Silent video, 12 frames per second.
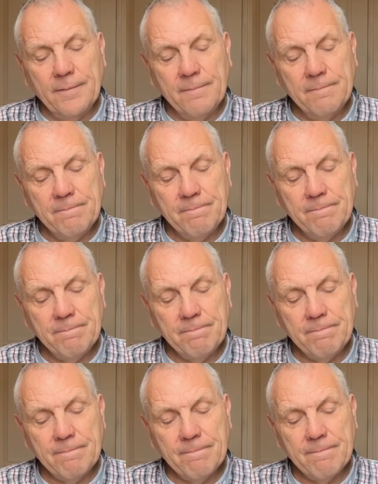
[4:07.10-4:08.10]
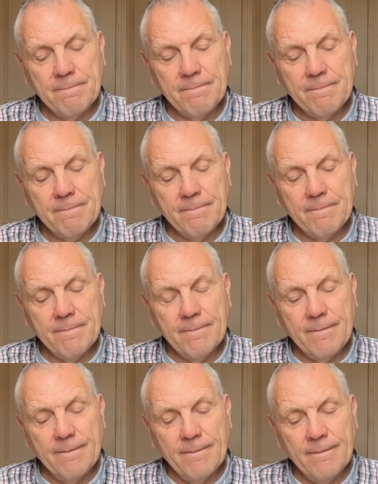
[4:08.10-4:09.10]

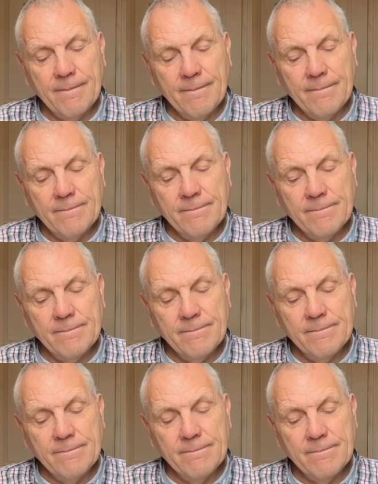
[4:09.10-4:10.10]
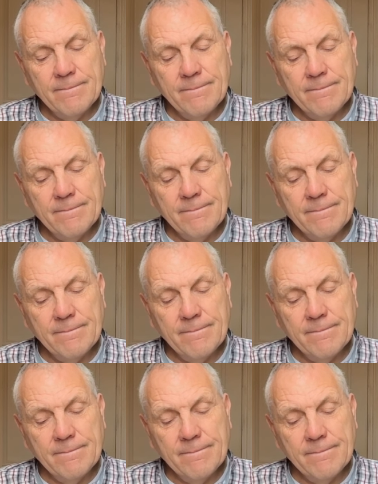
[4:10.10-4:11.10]

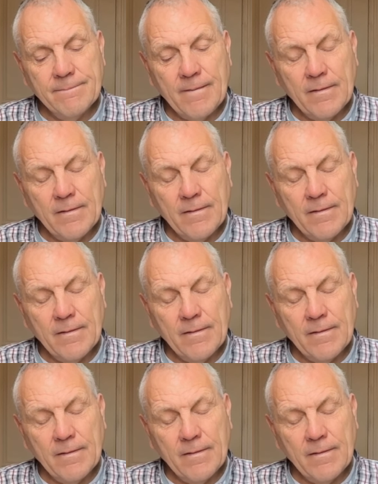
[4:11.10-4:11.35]
No one is speaking in this clip.